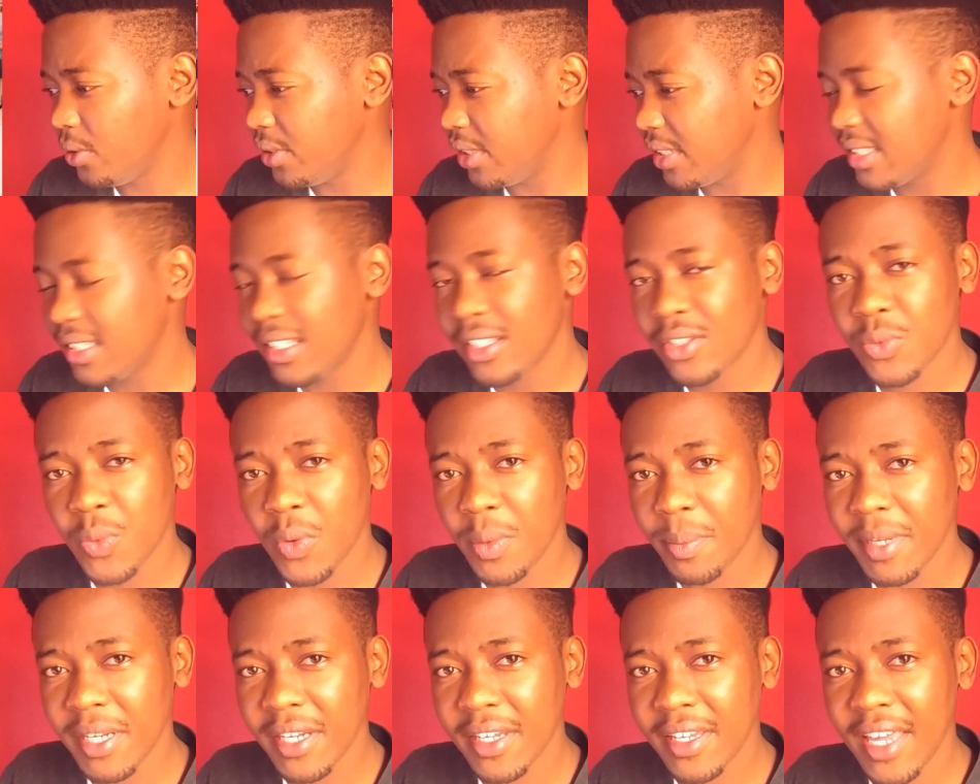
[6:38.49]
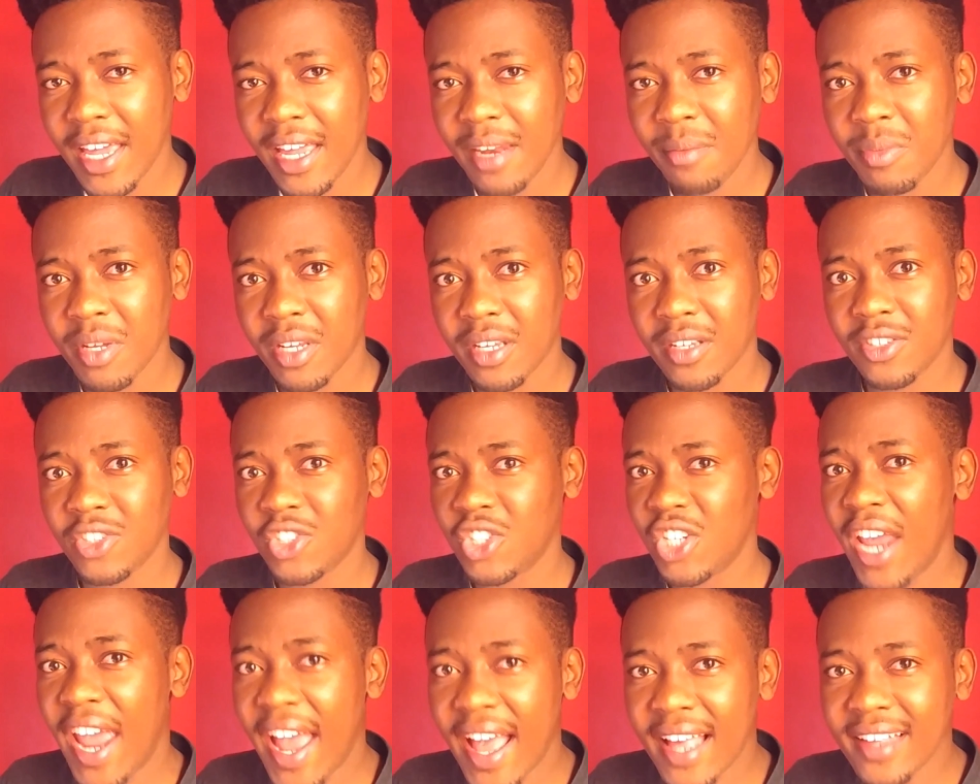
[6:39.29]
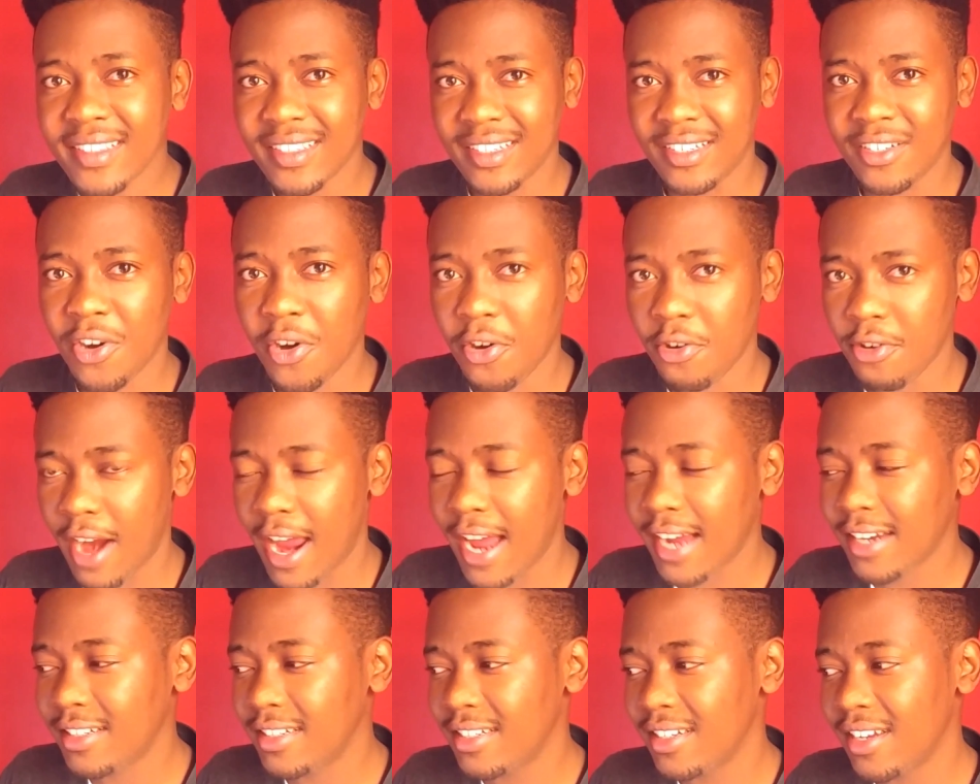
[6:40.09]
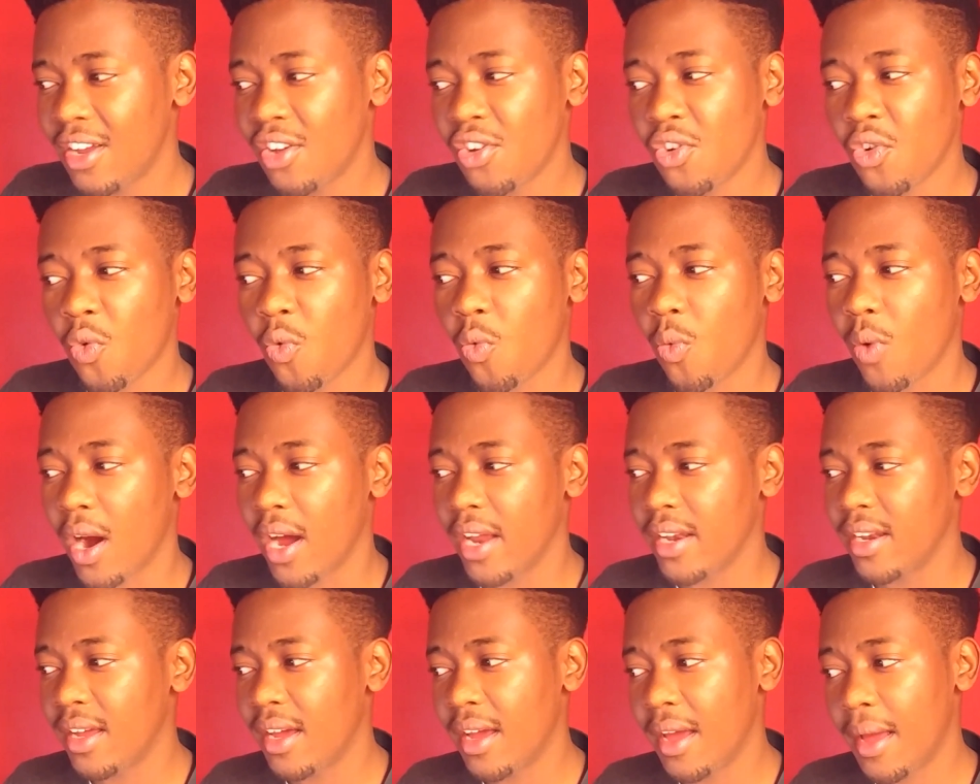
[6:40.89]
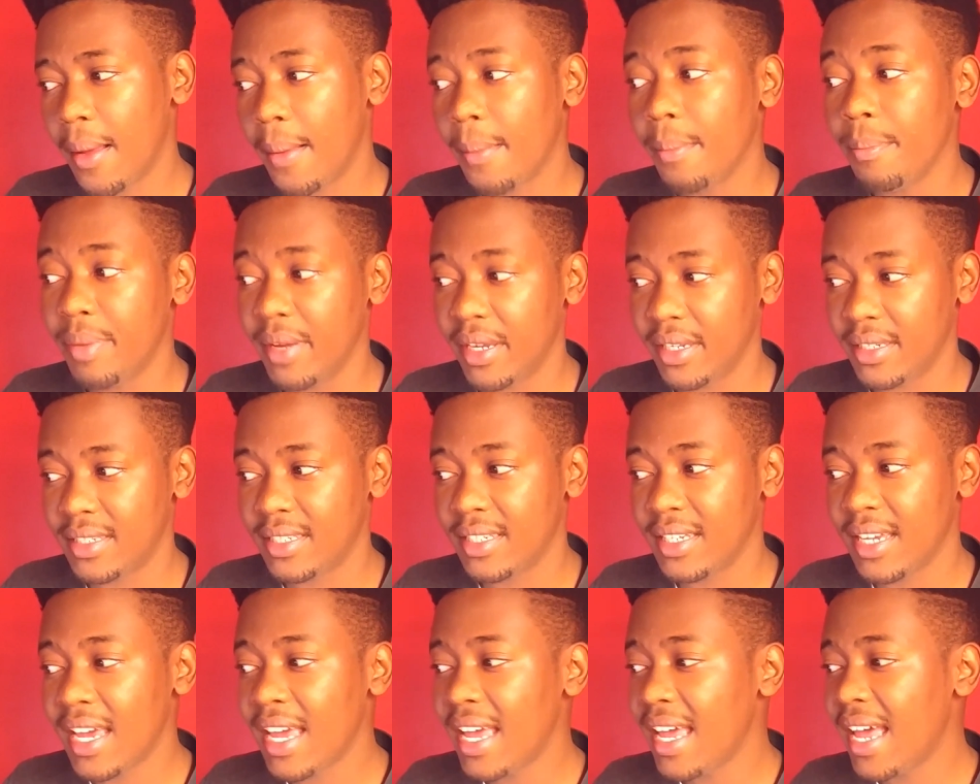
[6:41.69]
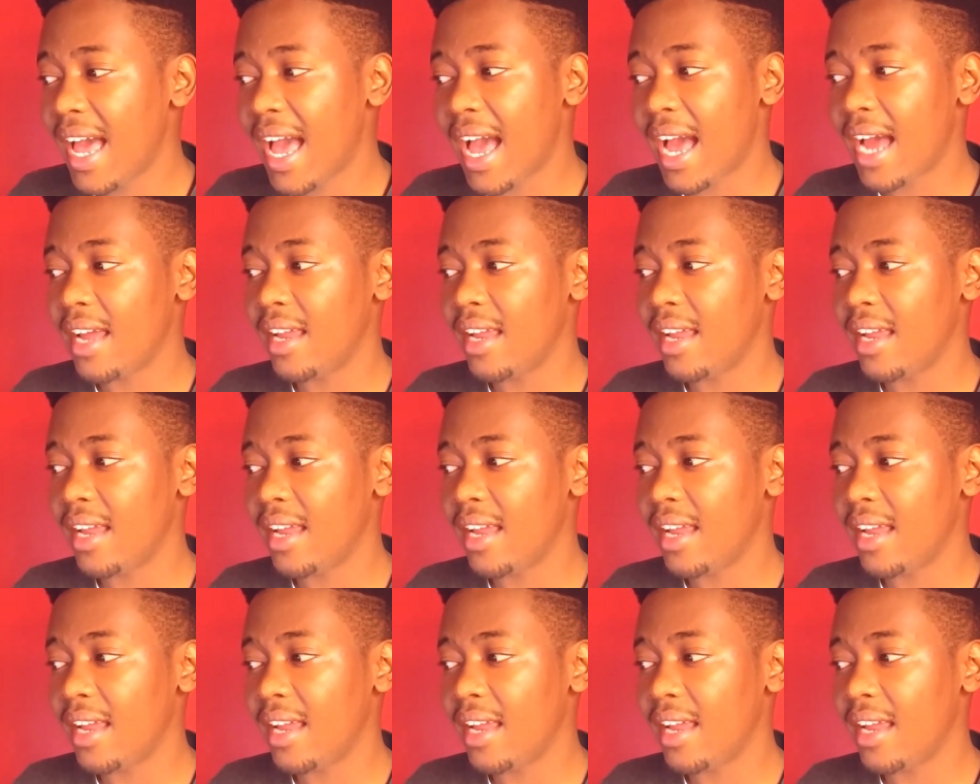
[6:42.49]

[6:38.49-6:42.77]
How old is this woman again? Because she hasn't cracked one bit.